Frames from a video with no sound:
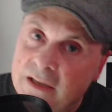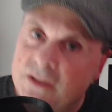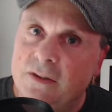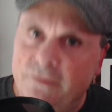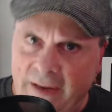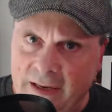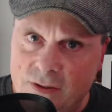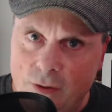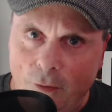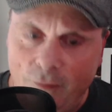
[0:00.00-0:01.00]
the face
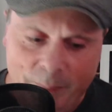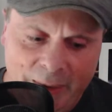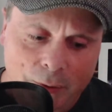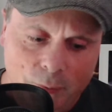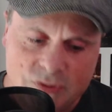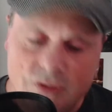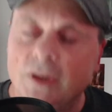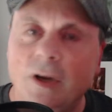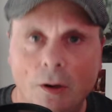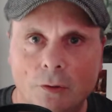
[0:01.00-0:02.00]
of a battle. So I
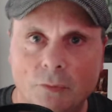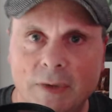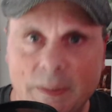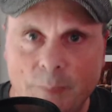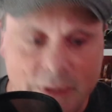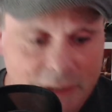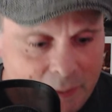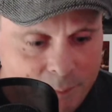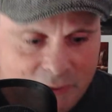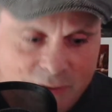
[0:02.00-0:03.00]
can't really put it
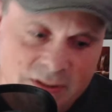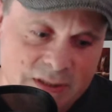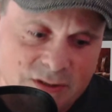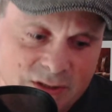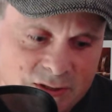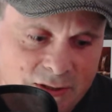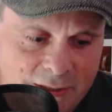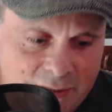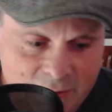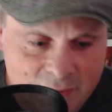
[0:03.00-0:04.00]
up because it's just
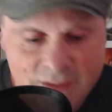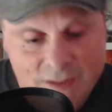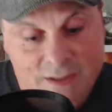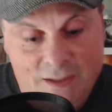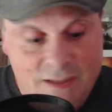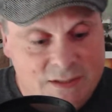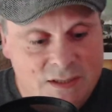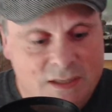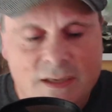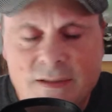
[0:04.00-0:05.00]
like, it's
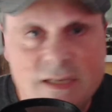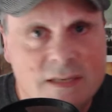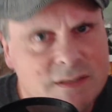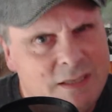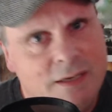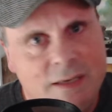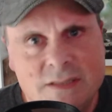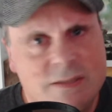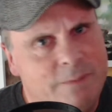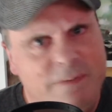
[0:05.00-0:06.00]

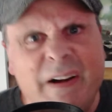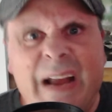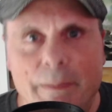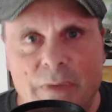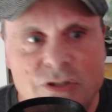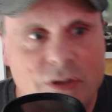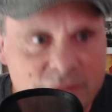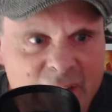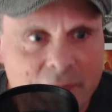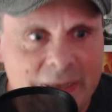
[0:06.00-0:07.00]
very
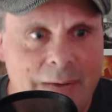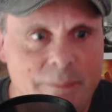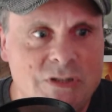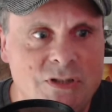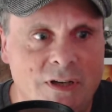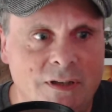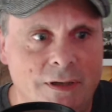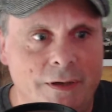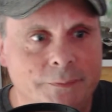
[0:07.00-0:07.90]
amateur, you know.